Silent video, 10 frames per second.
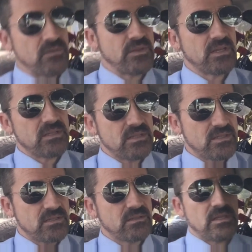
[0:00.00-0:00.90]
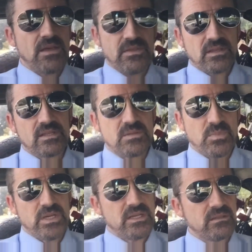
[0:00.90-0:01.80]
that there's nothing that's
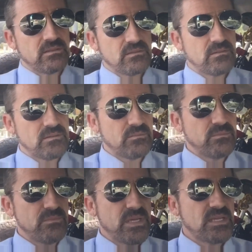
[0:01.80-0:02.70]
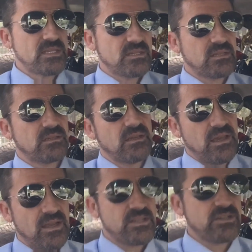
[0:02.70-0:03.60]
been missed,
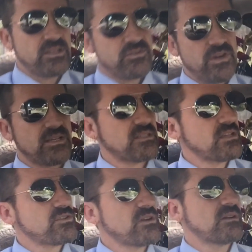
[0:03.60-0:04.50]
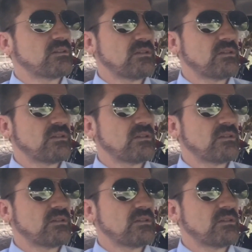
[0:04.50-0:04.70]
etc, etc.